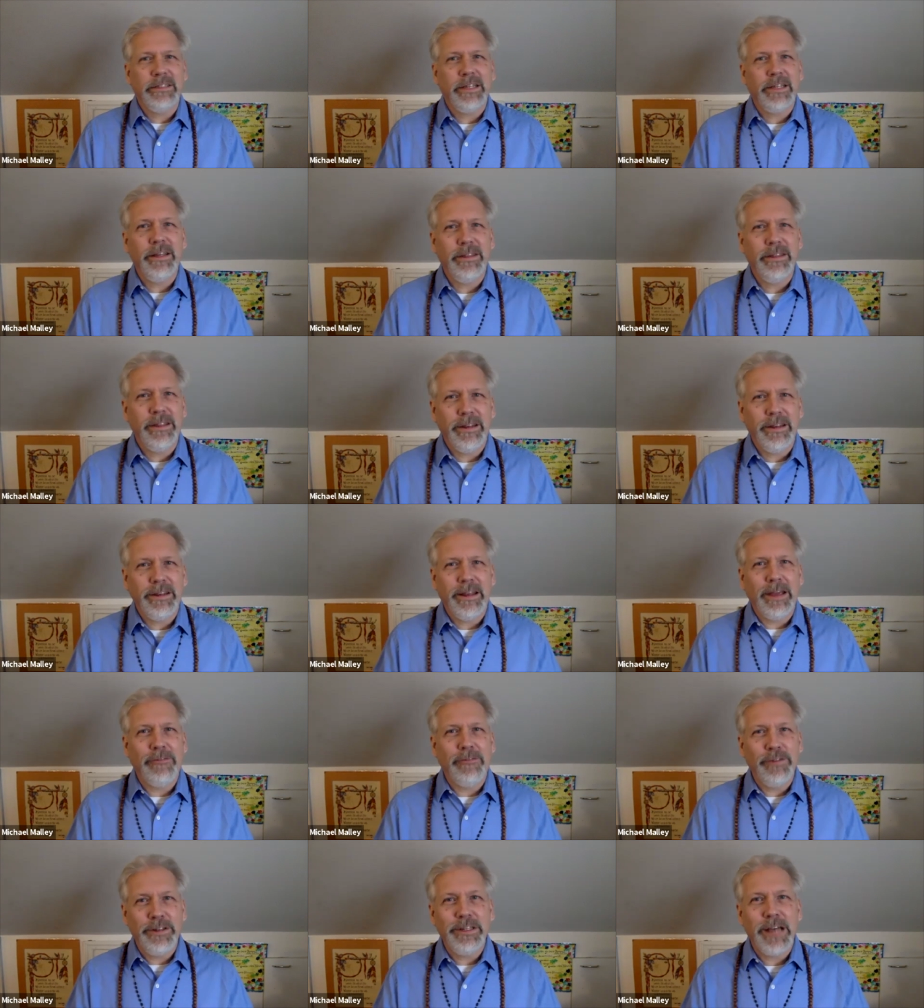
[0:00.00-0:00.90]
say that
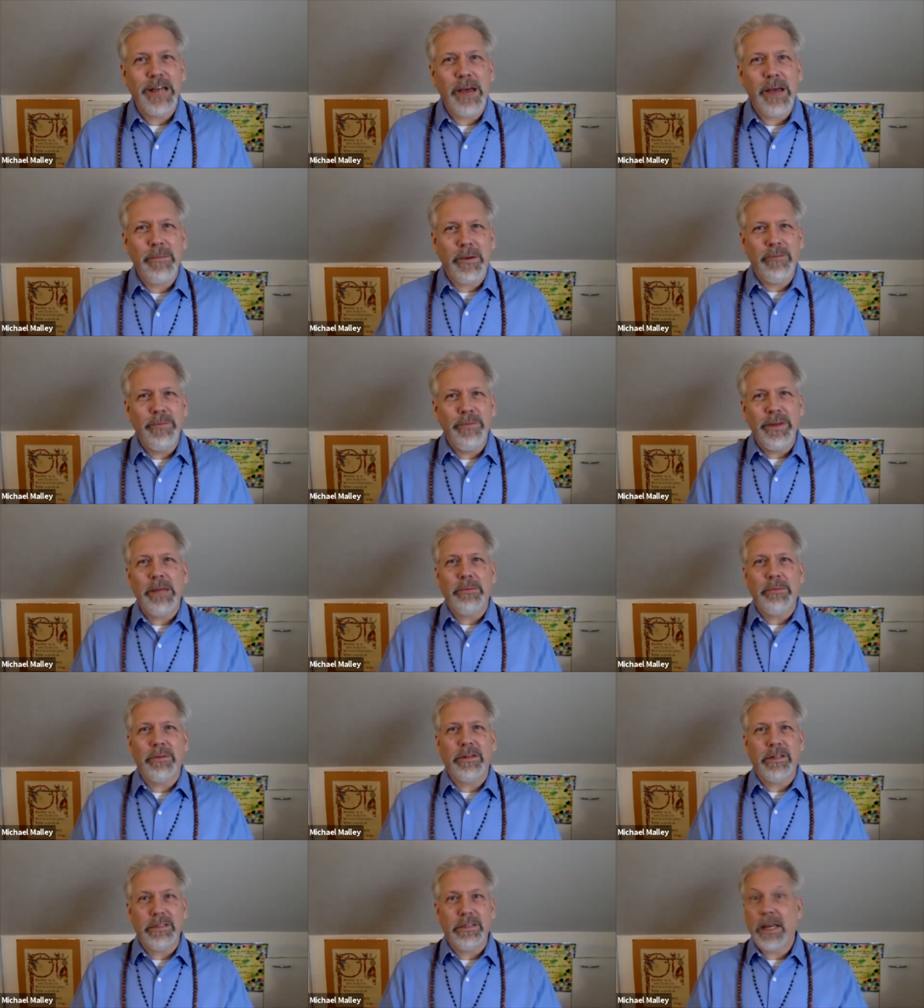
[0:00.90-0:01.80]
every time I've been
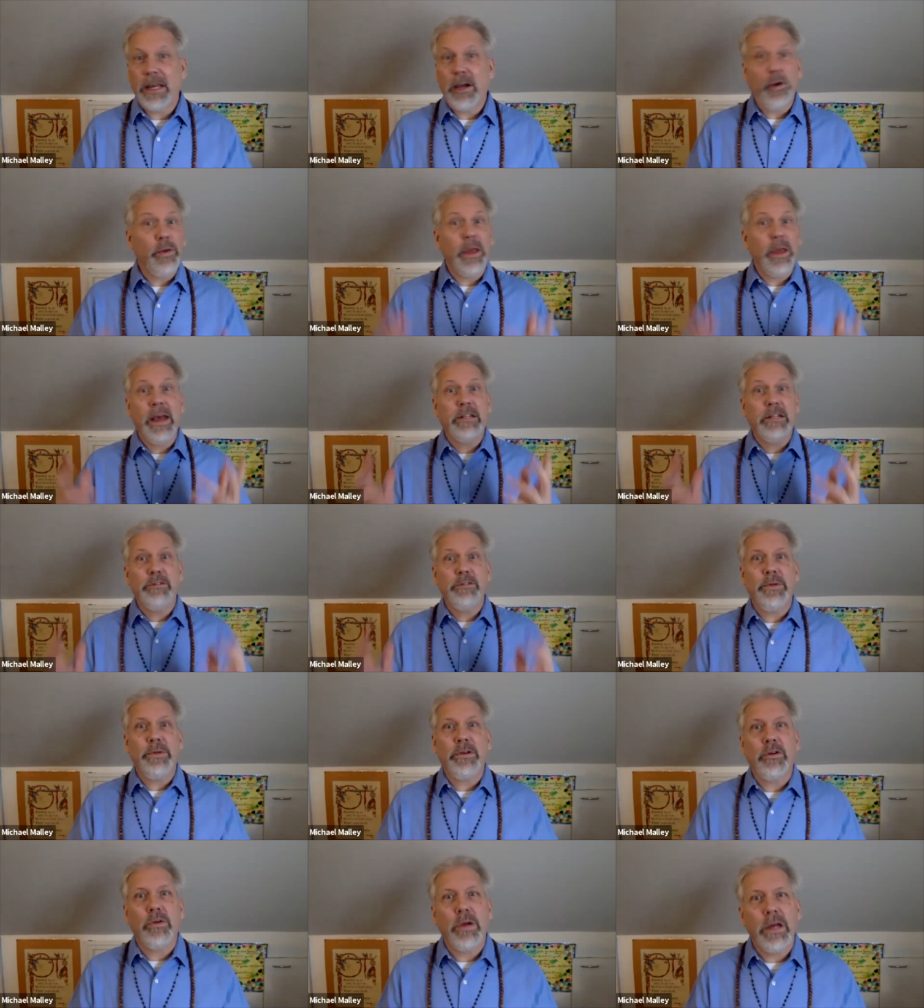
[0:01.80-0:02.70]
able to say, oh, yeah, it's
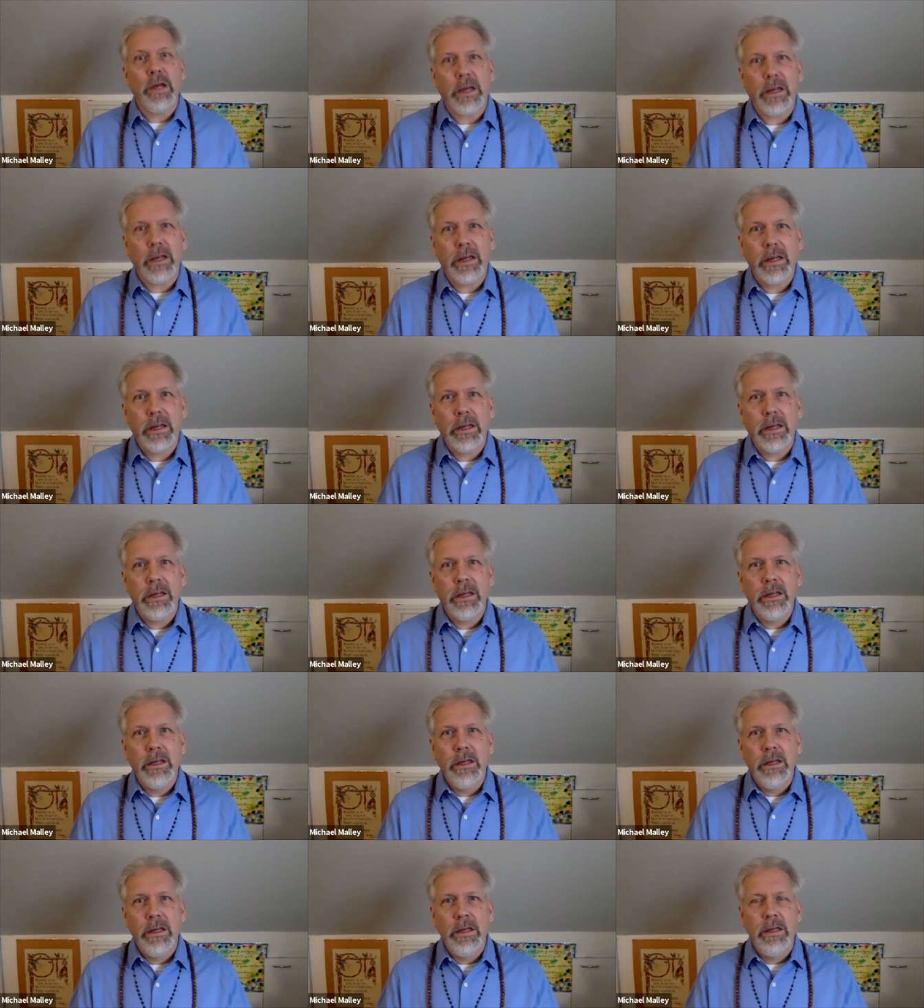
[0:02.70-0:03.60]
been great.
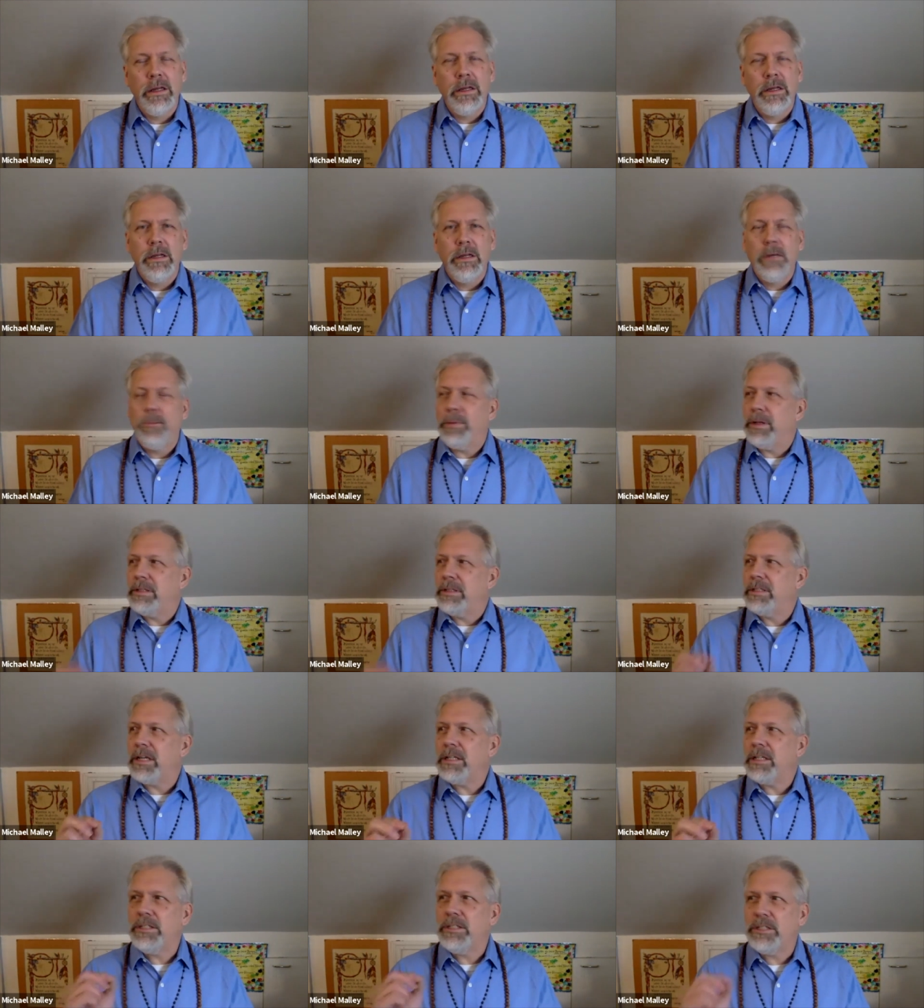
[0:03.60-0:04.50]
But it
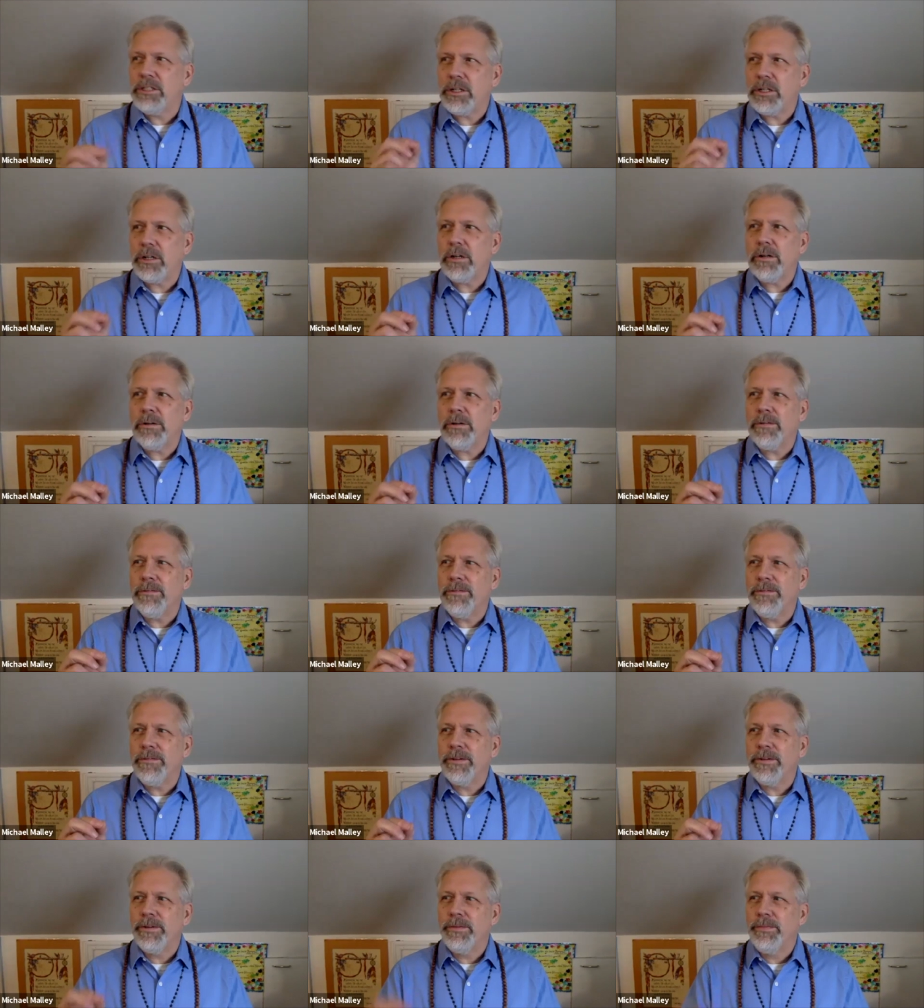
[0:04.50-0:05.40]
does
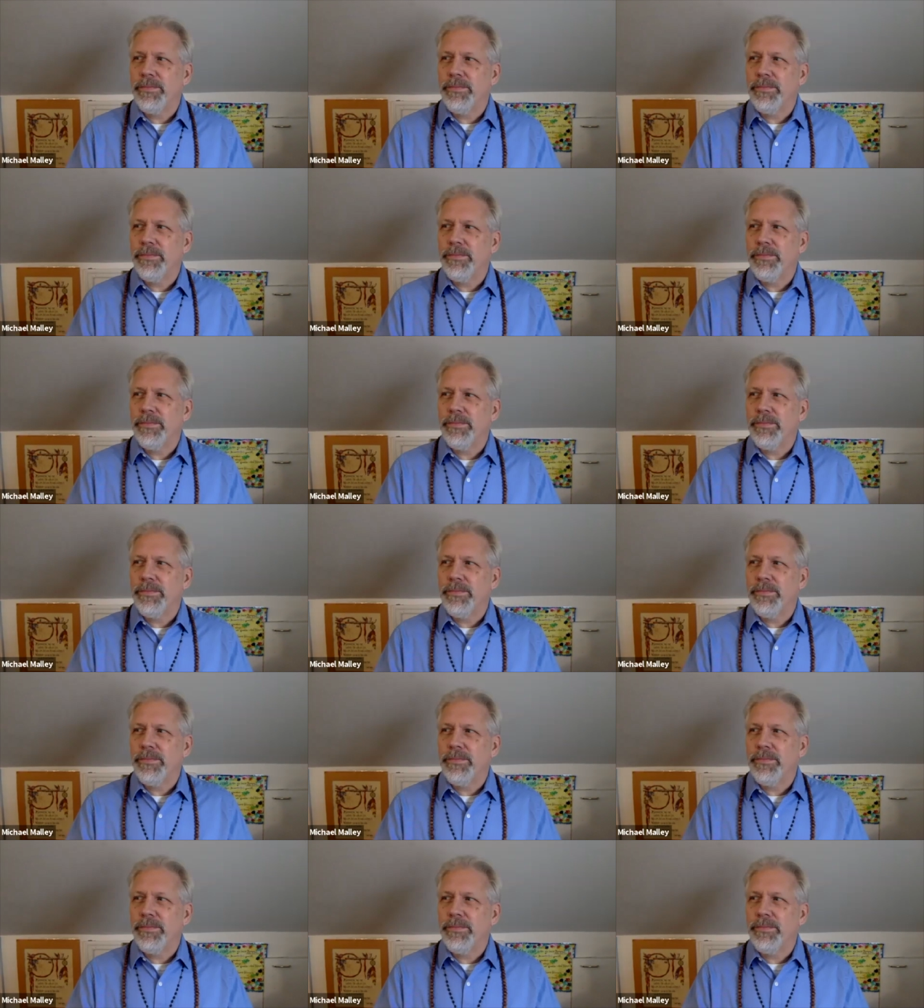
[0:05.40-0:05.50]
serve